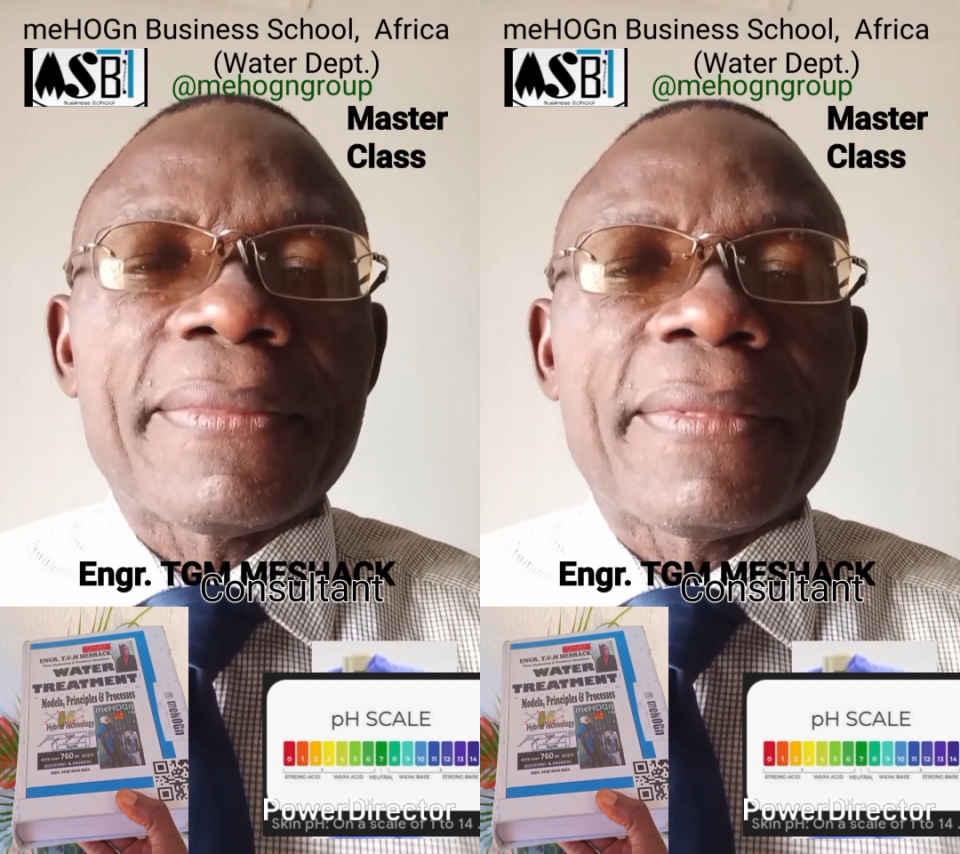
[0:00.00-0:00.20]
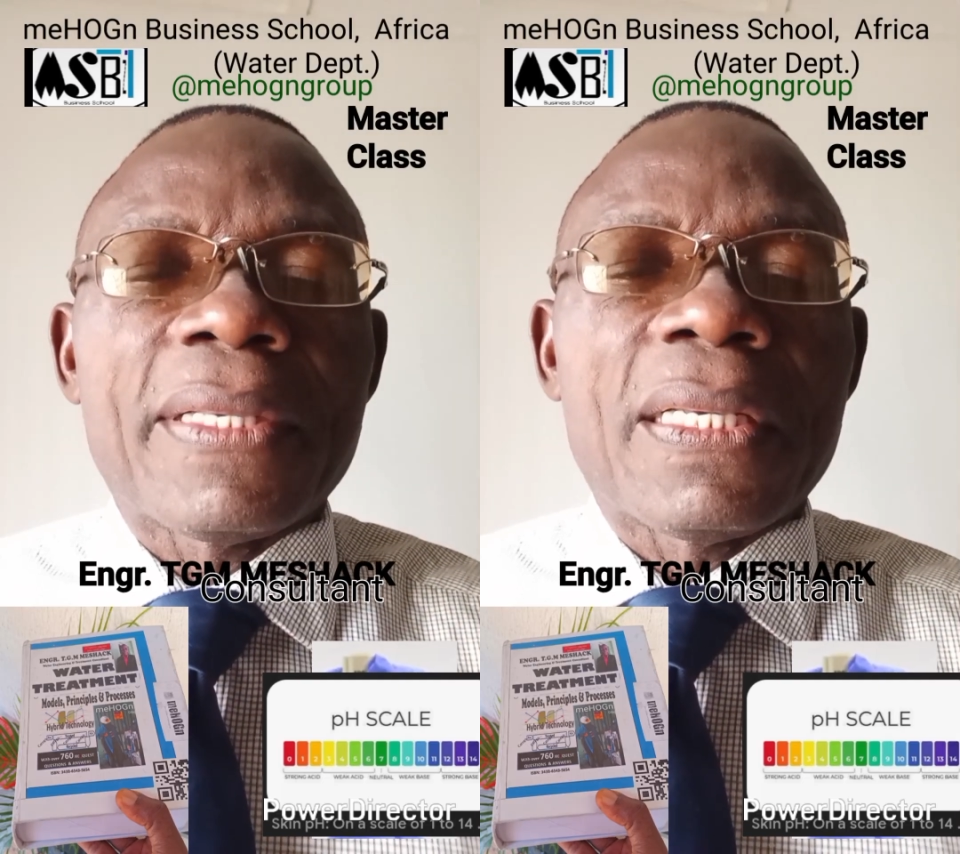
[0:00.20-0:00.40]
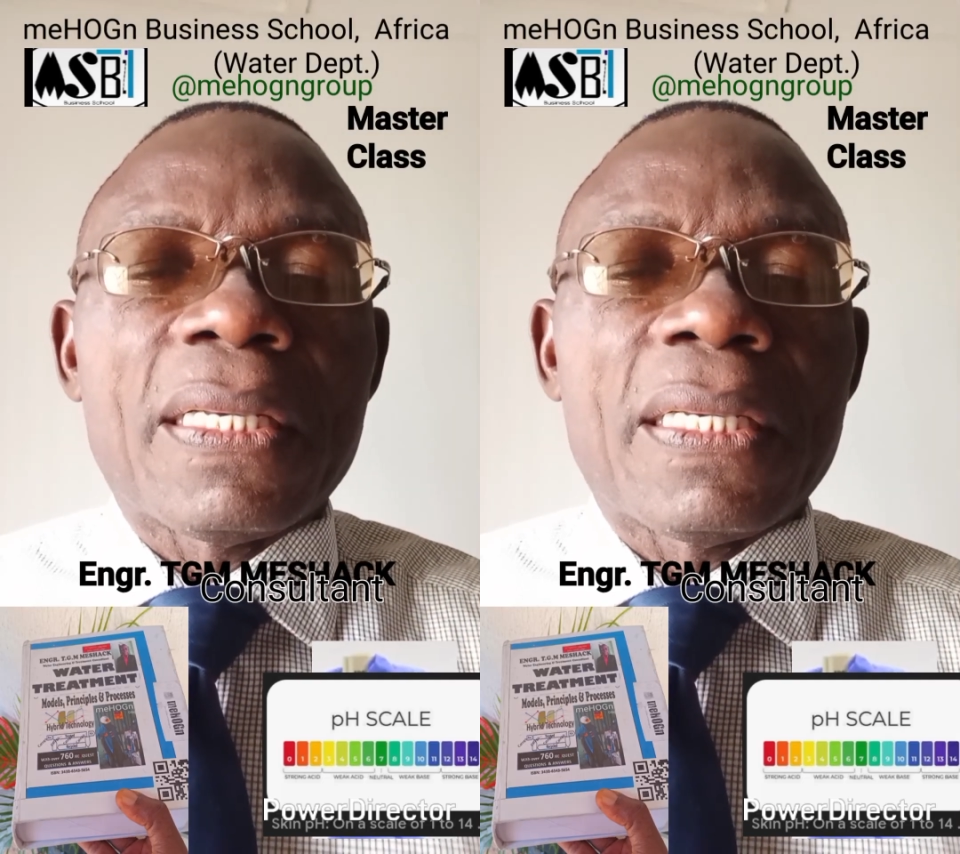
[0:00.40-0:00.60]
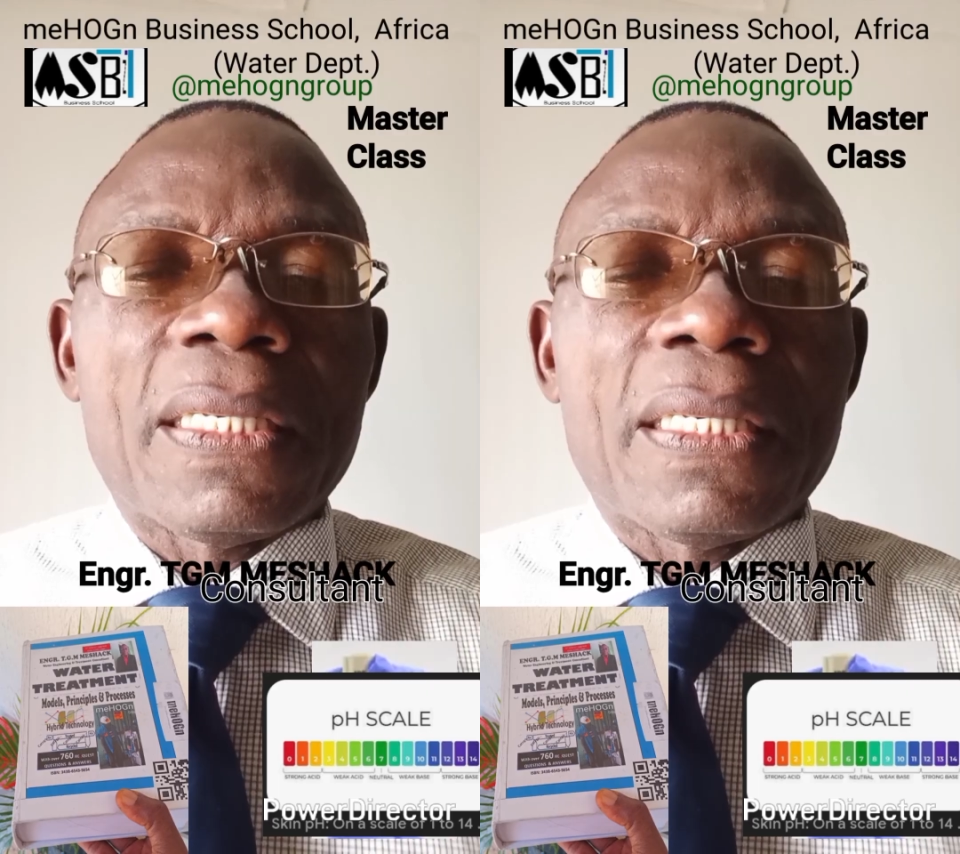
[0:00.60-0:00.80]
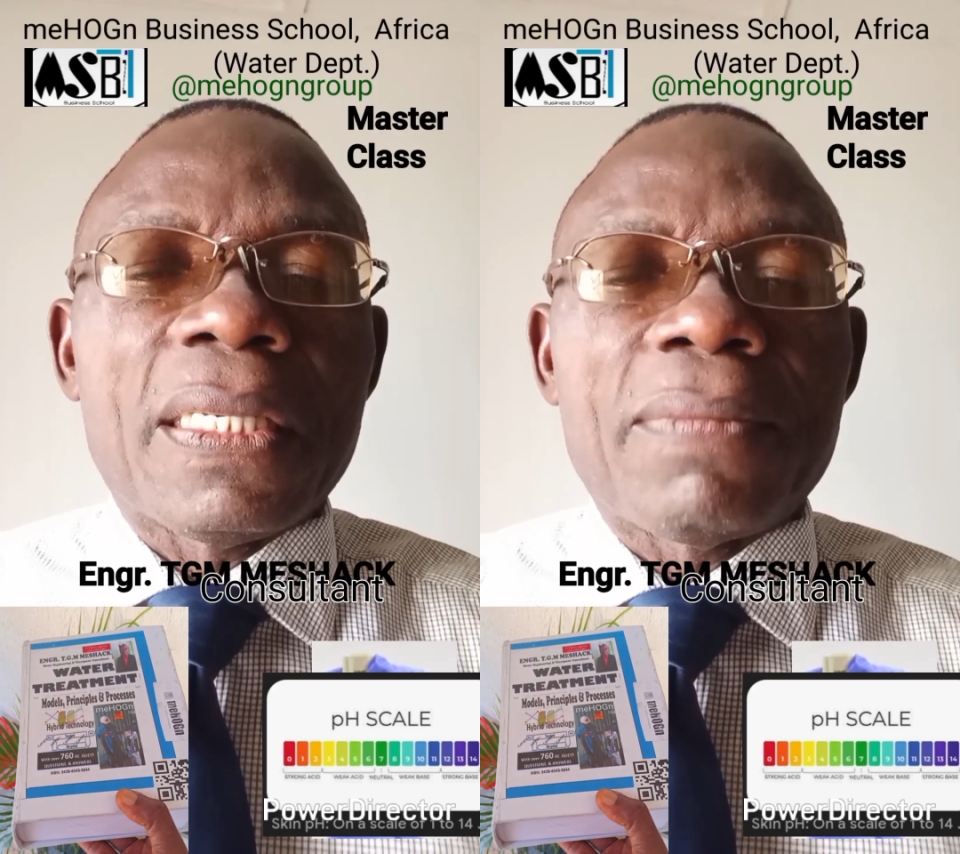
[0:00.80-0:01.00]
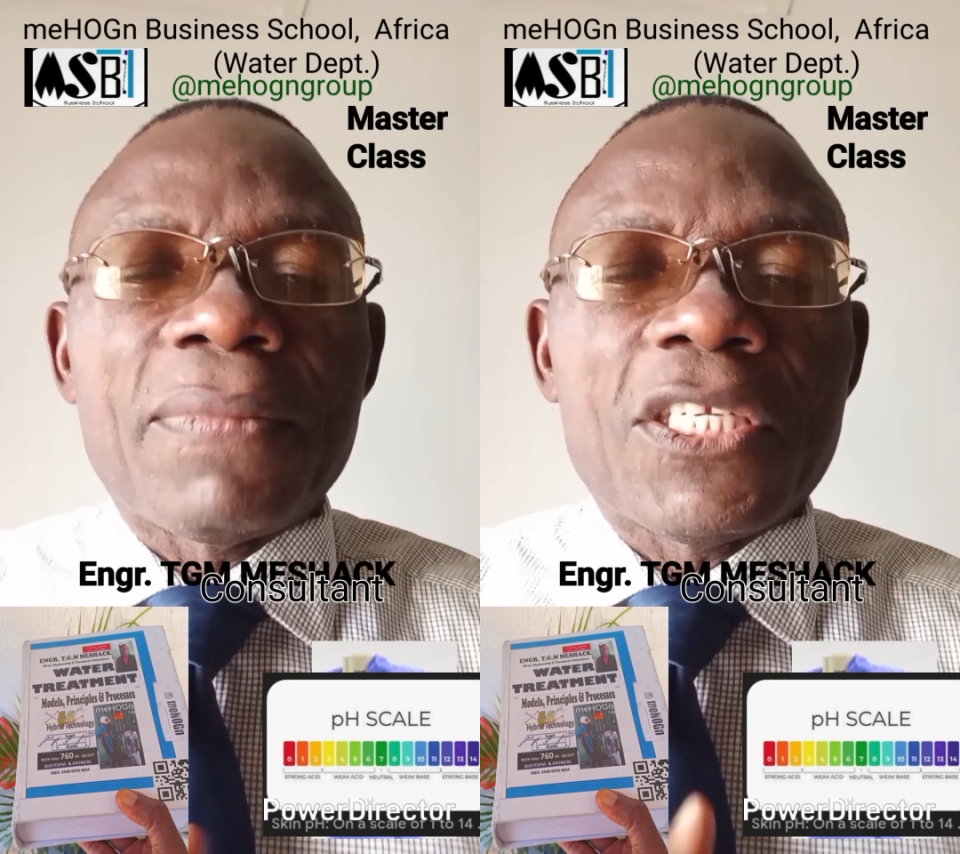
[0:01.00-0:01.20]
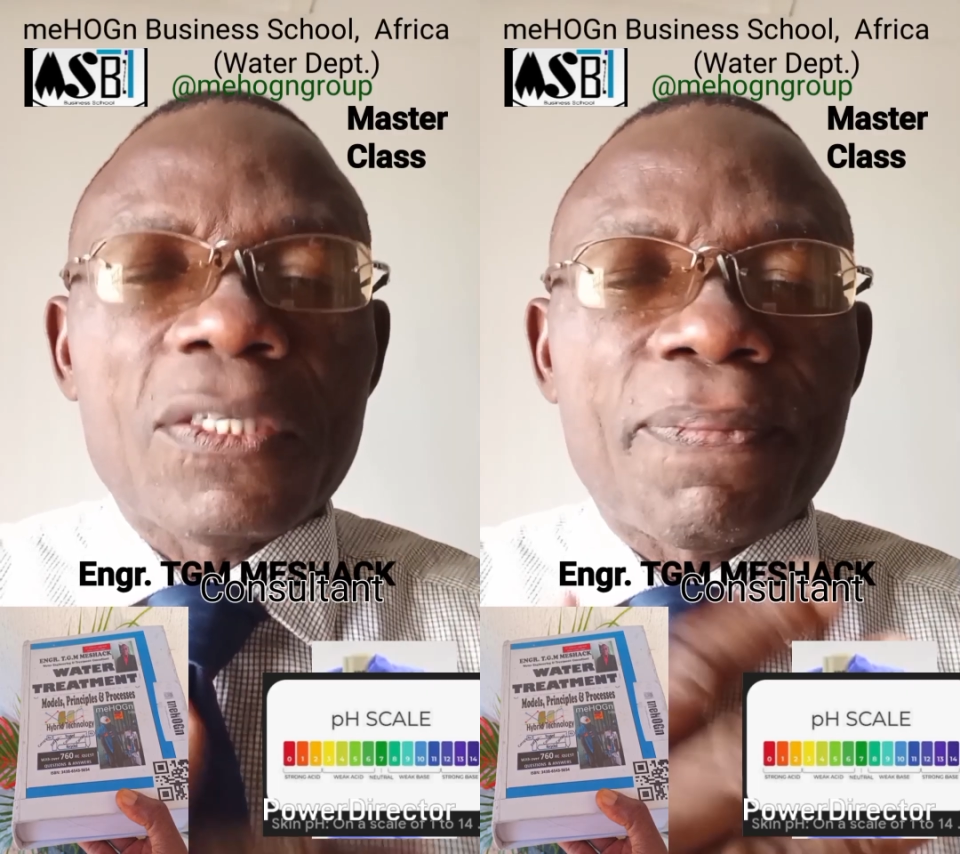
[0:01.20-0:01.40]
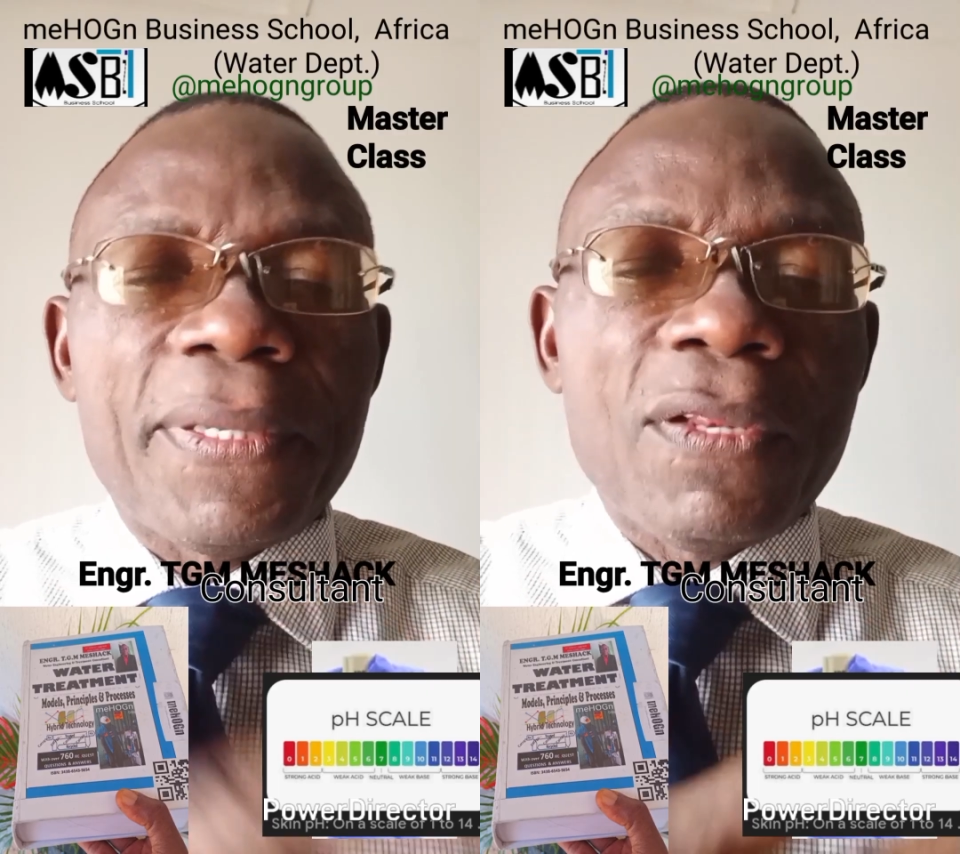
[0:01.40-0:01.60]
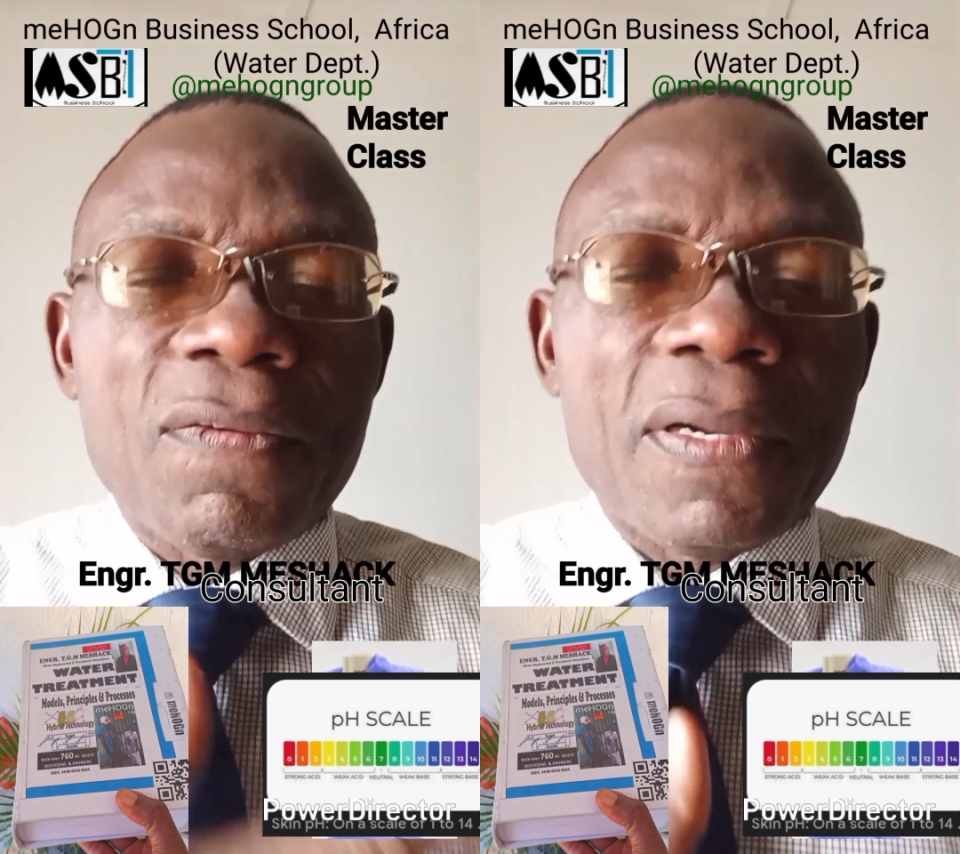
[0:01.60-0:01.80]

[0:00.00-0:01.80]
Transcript: TDS is that